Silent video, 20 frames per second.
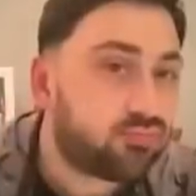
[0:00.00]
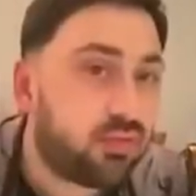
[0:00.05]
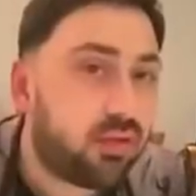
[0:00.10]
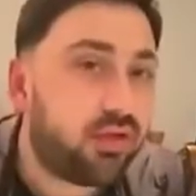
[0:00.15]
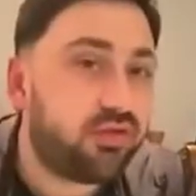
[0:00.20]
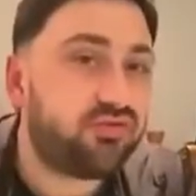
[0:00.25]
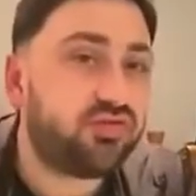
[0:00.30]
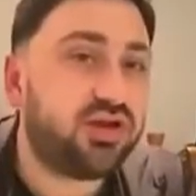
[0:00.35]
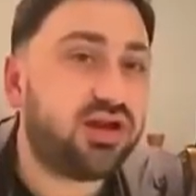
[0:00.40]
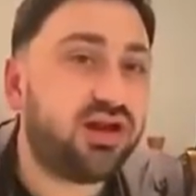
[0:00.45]

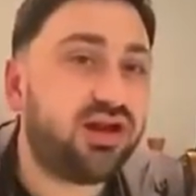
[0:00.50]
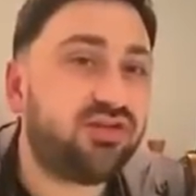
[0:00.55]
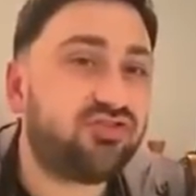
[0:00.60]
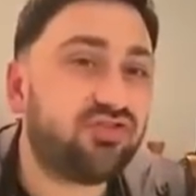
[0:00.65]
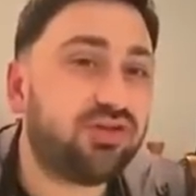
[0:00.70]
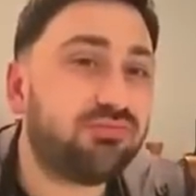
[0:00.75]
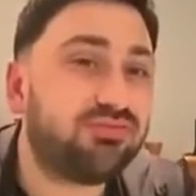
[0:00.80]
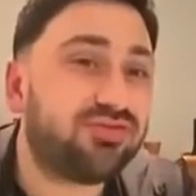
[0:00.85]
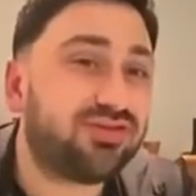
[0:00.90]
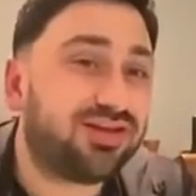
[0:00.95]
Is there any
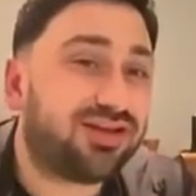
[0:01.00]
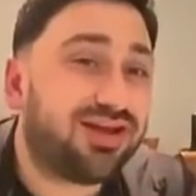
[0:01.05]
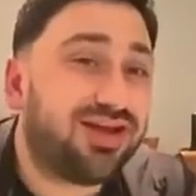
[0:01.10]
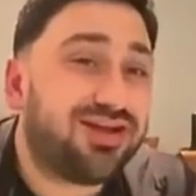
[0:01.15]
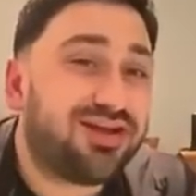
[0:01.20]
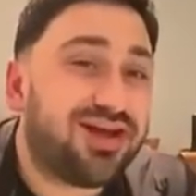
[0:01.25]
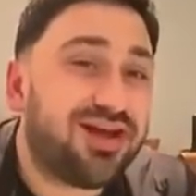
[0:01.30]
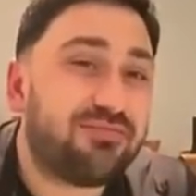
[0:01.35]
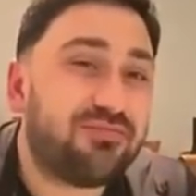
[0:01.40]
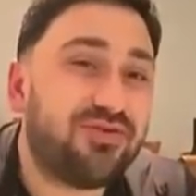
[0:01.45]
subs that can
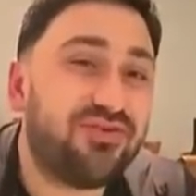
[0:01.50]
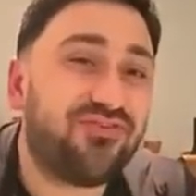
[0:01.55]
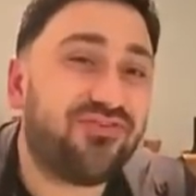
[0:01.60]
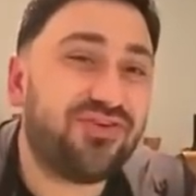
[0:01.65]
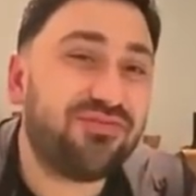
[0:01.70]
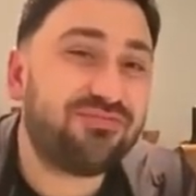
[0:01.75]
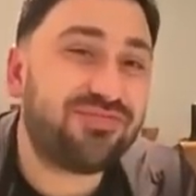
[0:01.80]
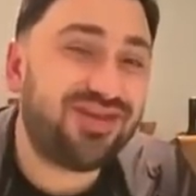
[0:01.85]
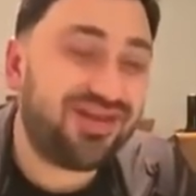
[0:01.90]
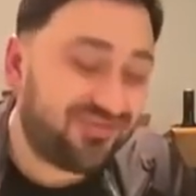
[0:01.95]
come on
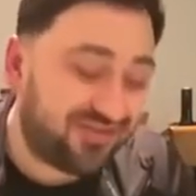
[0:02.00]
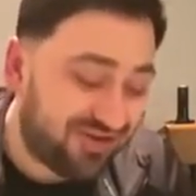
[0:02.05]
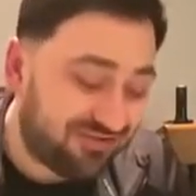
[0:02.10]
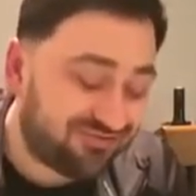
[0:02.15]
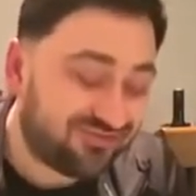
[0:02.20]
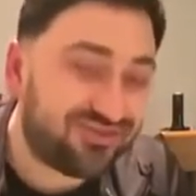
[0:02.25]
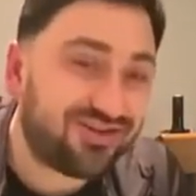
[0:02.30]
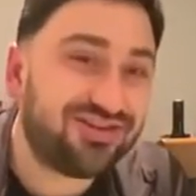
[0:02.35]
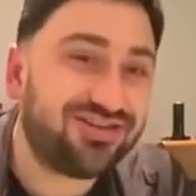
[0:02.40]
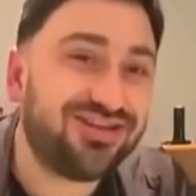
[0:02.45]
from me if I'm
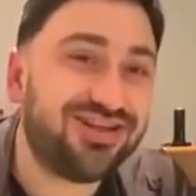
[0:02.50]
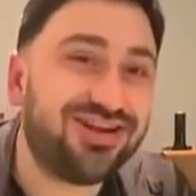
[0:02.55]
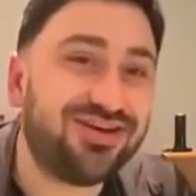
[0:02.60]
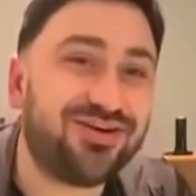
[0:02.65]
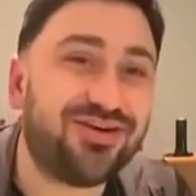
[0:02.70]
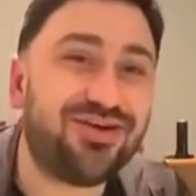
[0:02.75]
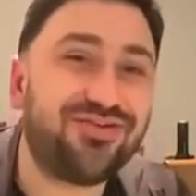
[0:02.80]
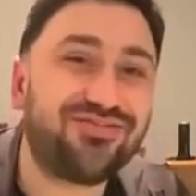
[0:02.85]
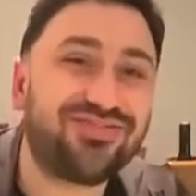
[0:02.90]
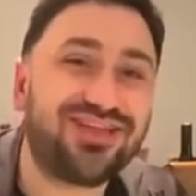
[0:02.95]
struggling at
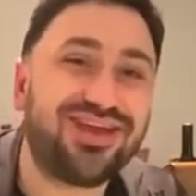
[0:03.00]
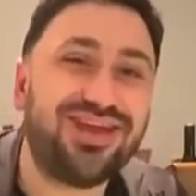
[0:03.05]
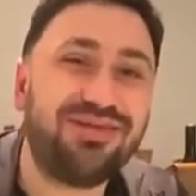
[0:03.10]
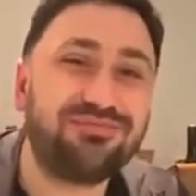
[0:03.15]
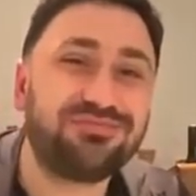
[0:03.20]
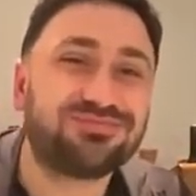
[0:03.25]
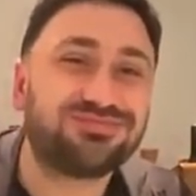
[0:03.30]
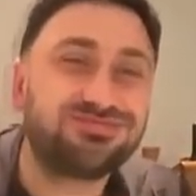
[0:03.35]
half time?